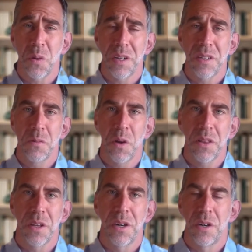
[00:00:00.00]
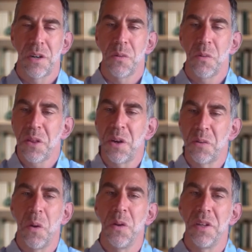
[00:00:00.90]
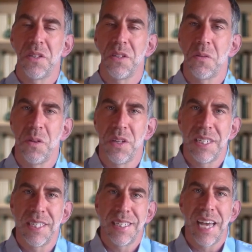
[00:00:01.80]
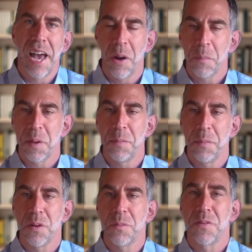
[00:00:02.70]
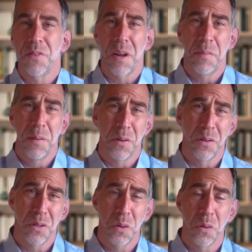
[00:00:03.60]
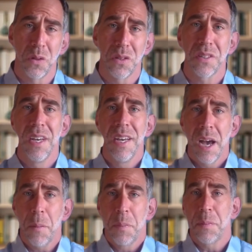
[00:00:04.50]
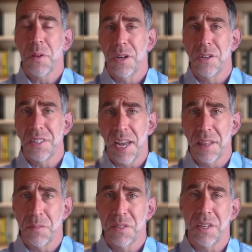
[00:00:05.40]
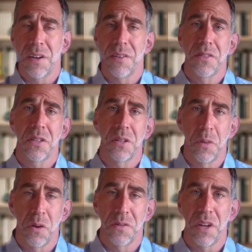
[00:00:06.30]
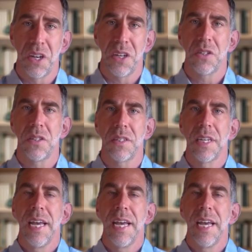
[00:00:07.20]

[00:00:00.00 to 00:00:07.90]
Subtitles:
What their role is really to help people, provide people the tools, help people understand themselves, their motivation,